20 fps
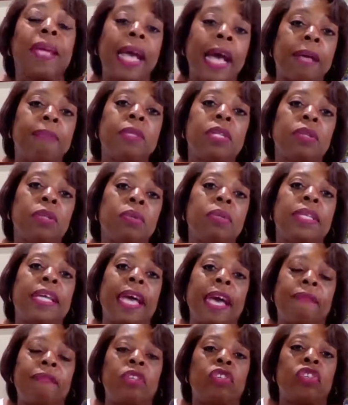absolutely
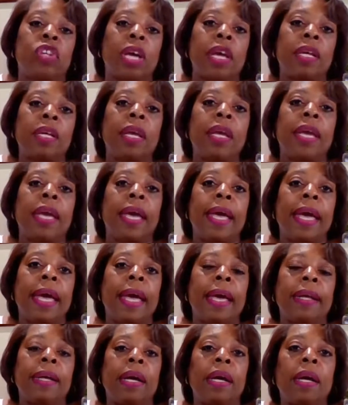have a shot
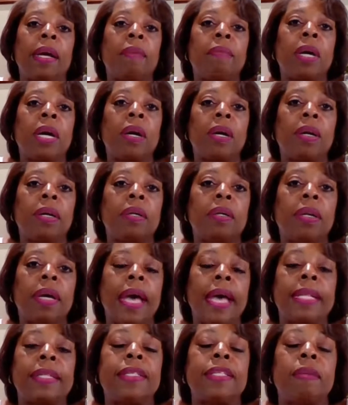
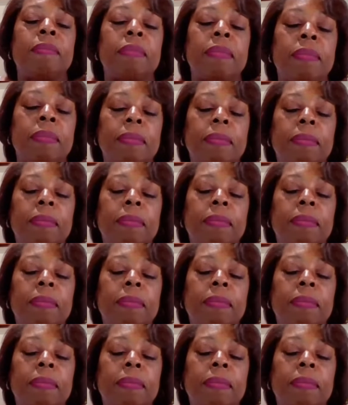at some